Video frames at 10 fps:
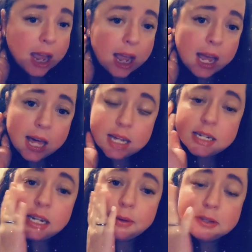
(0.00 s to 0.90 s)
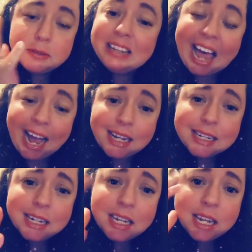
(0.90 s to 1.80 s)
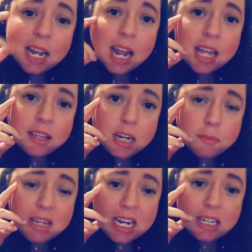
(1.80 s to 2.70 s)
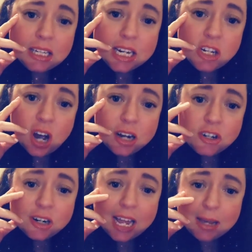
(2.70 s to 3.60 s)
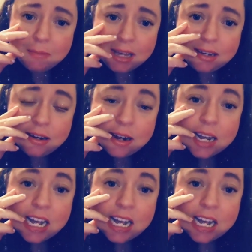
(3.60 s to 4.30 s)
And it was black. And then immediately a doctor came in